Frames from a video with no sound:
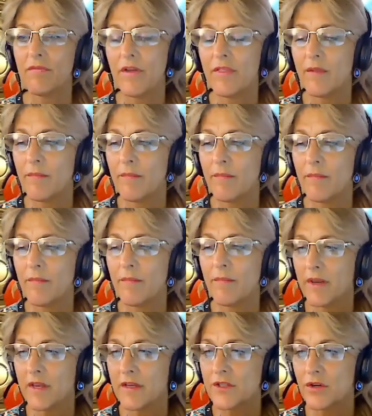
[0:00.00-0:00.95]
and the money
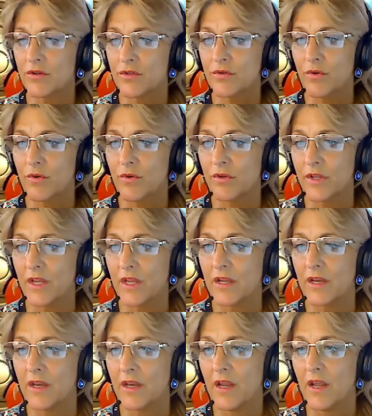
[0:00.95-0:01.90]
starts rolling in.
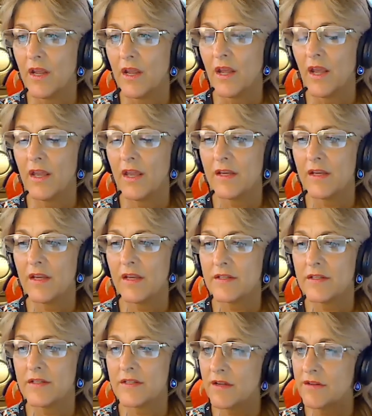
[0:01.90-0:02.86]
And it, it
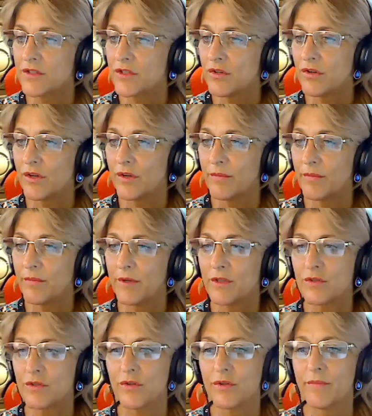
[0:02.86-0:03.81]
sounds too good to be true,
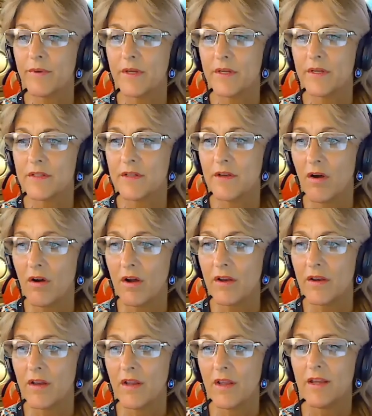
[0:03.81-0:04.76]
but it's not.
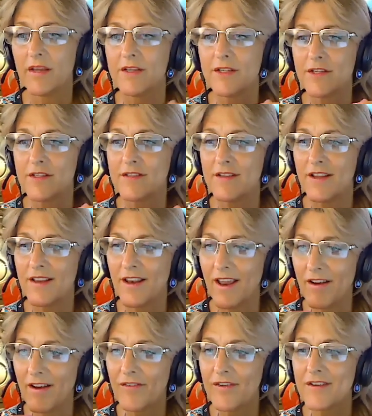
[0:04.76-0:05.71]
It's just that
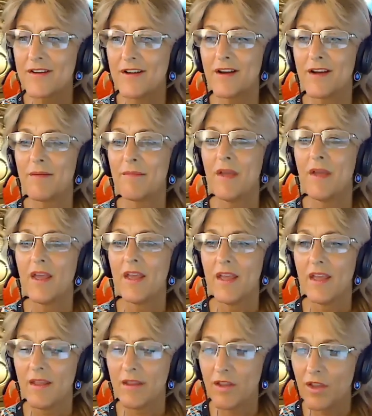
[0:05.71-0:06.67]
every time
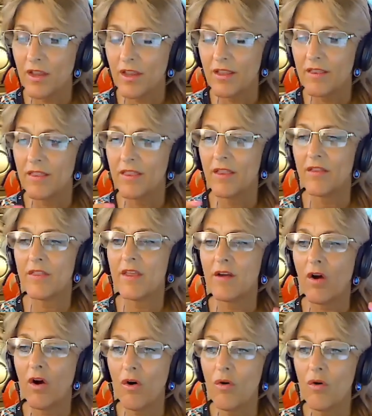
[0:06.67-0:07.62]
the
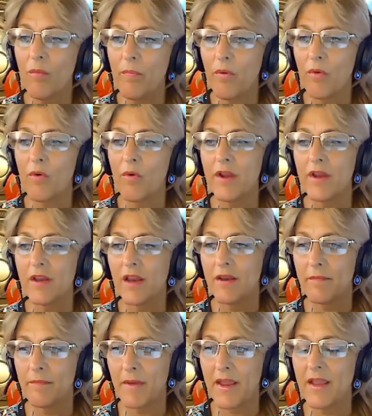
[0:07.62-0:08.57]
whole point in
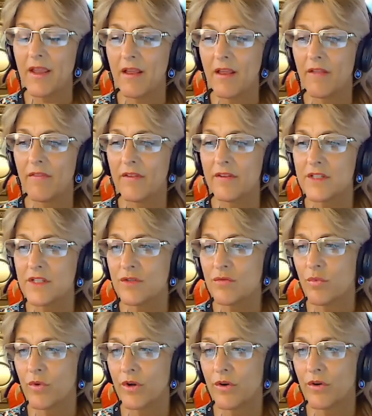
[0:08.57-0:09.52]
making, and this is
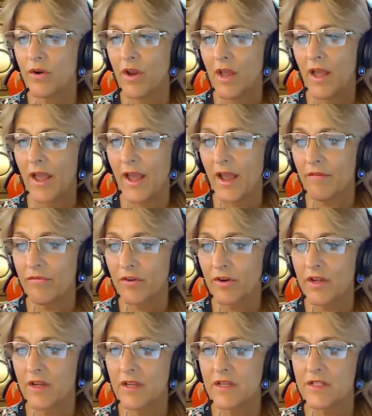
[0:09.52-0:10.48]
where
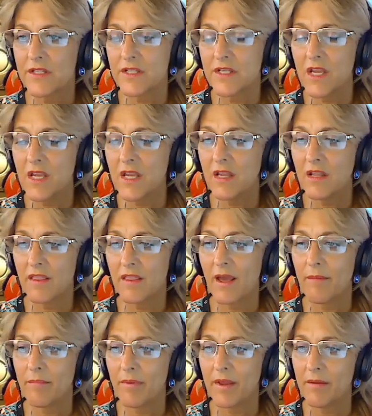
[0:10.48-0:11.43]
Africa is seeing that
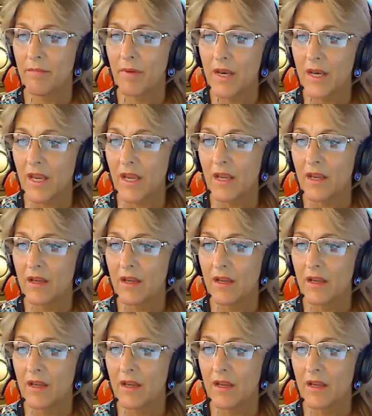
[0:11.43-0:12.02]
big money